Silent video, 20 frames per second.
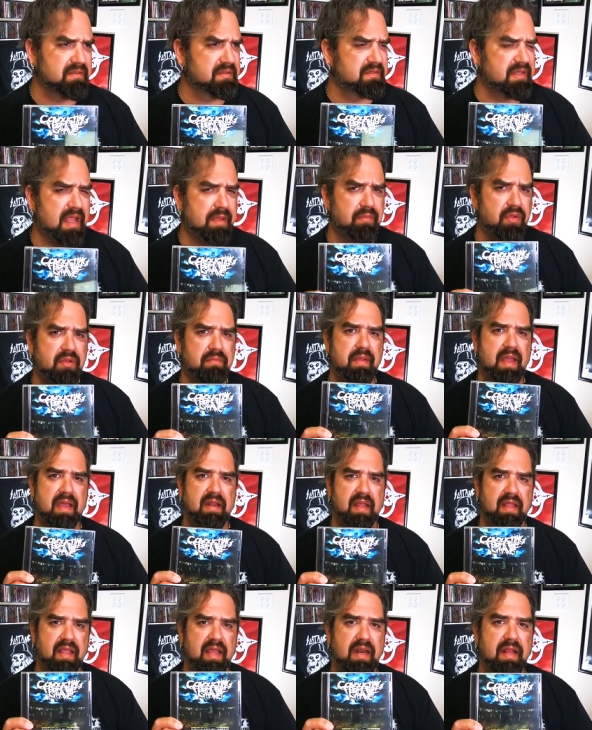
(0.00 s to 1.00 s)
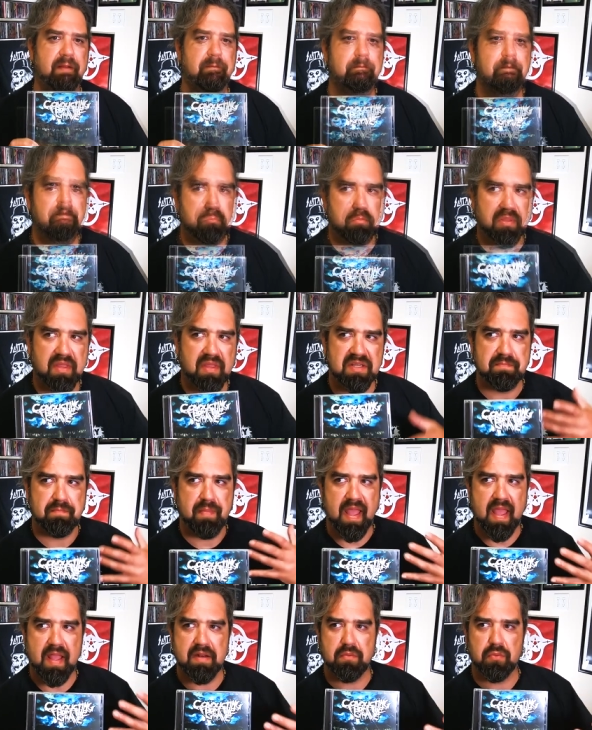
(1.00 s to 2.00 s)
Damn good band, I get it. But this
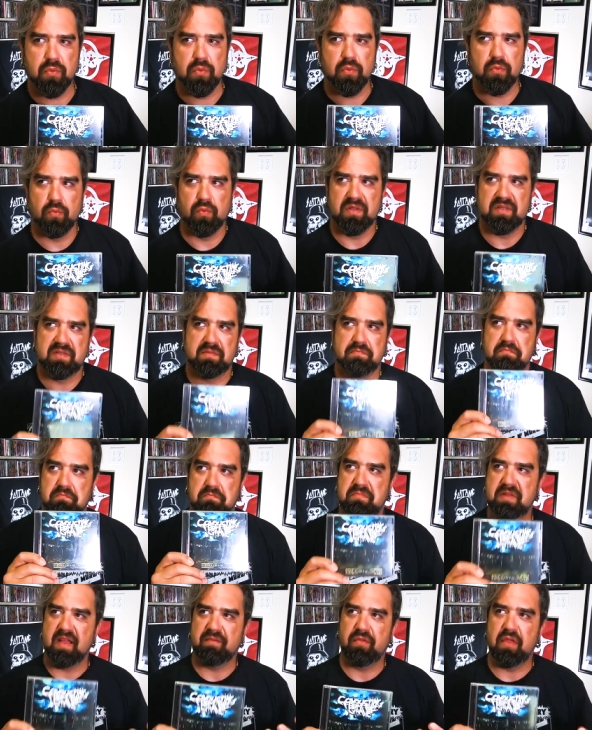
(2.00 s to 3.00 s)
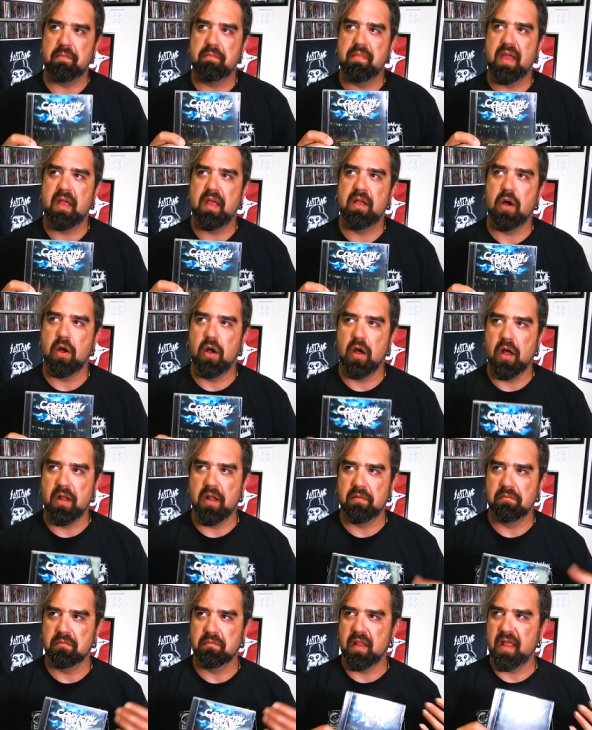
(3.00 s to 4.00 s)
band was definitely big
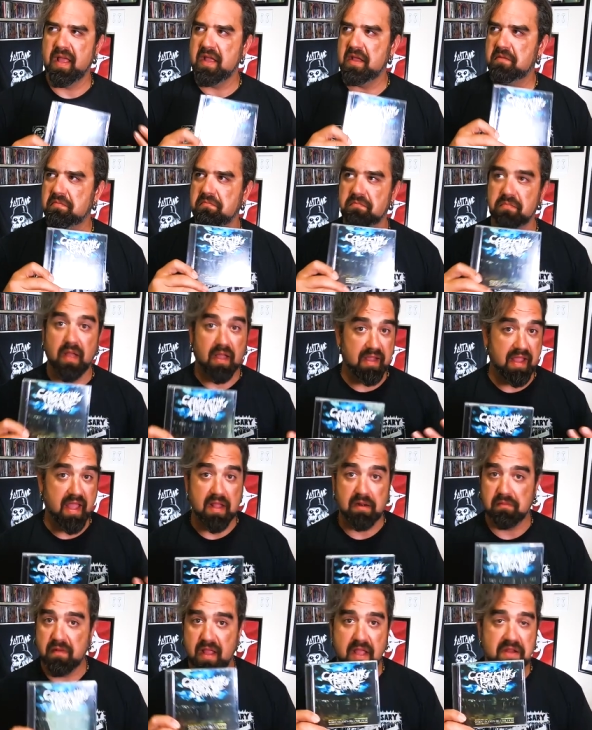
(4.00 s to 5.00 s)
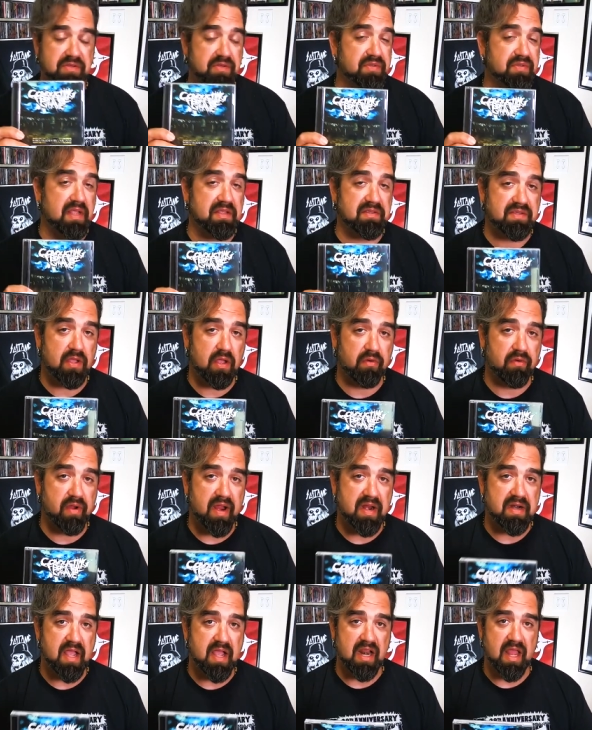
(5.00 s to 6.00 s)
on, like, again, interesting
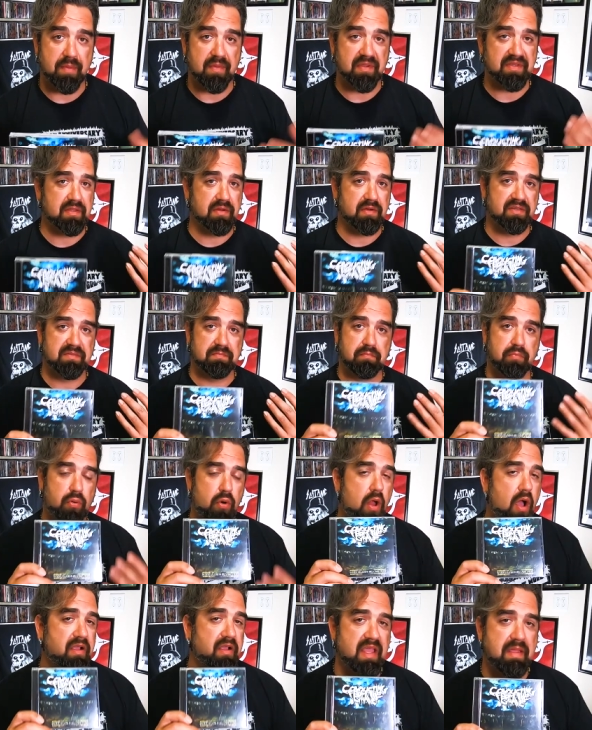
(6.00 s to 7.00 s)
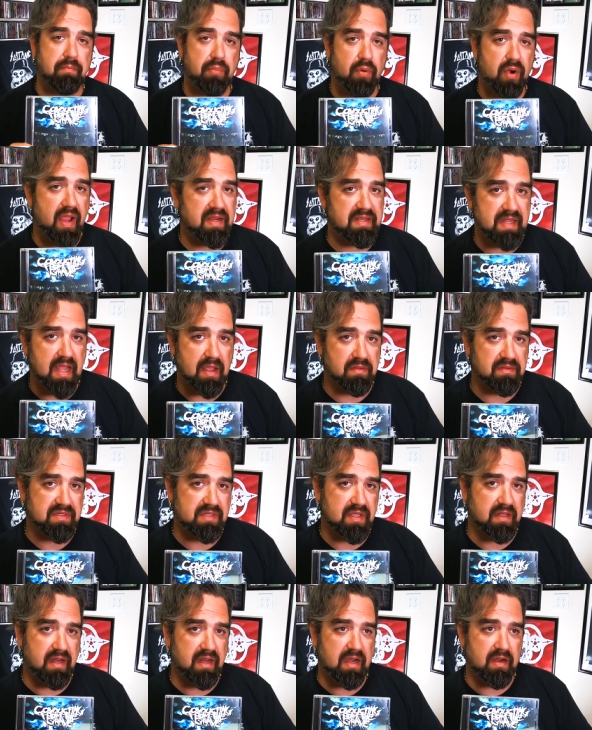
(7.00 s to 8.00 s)
songwriting dynamics. There's proggy
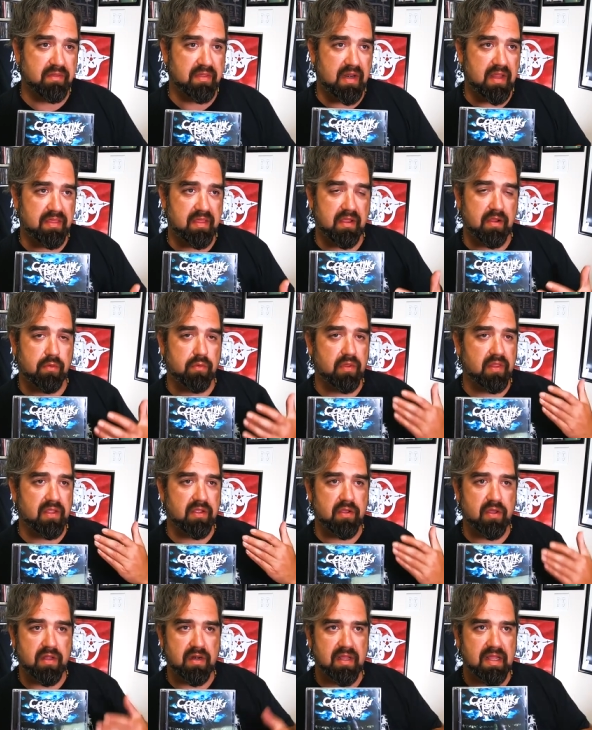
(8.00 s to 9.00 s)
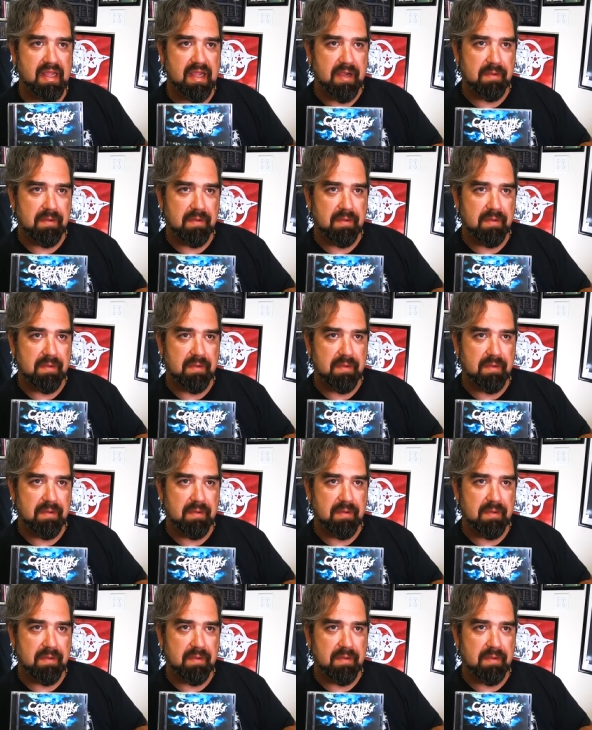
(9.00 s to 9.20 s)
breakdowns on here that I think are really good.